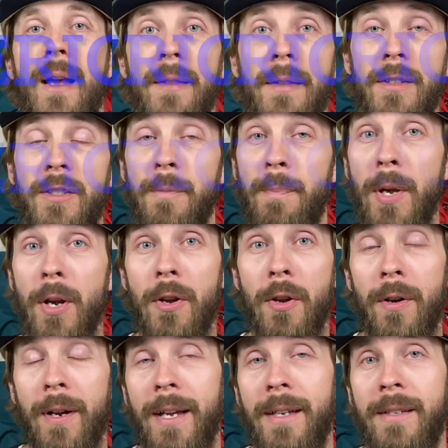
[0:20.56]
The
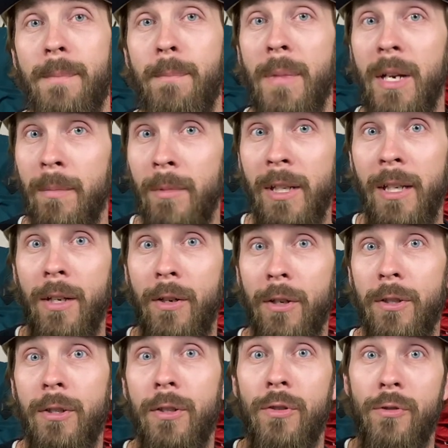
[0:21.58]
Superior is a minimally
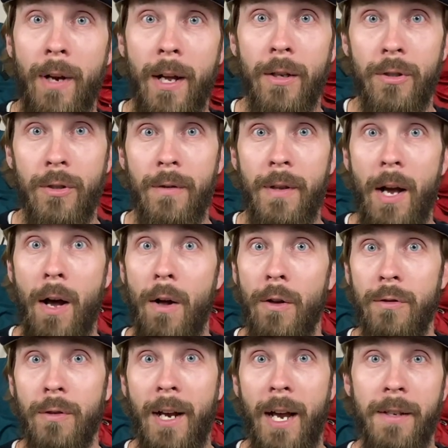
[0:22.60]
cushioned trail shoe that
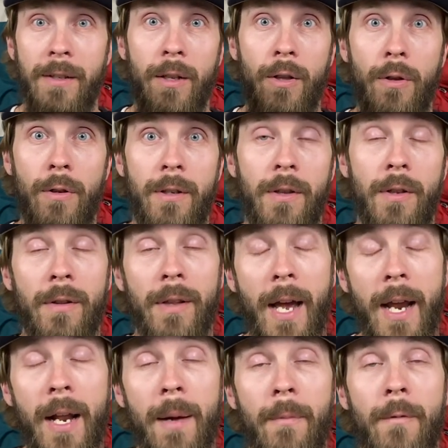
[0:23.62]
Ultra has included in their
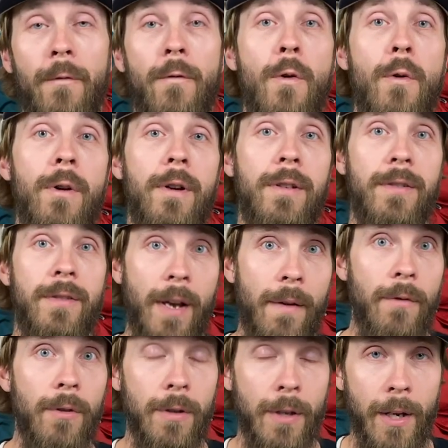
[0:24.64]
lineup for
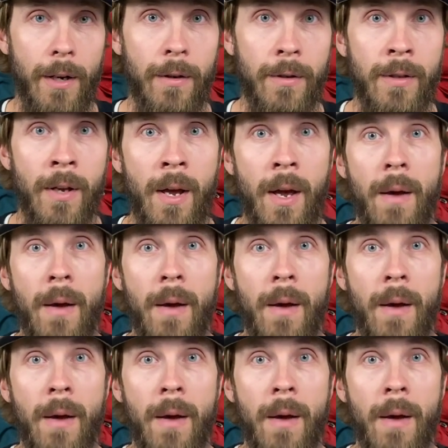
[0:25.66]
several years.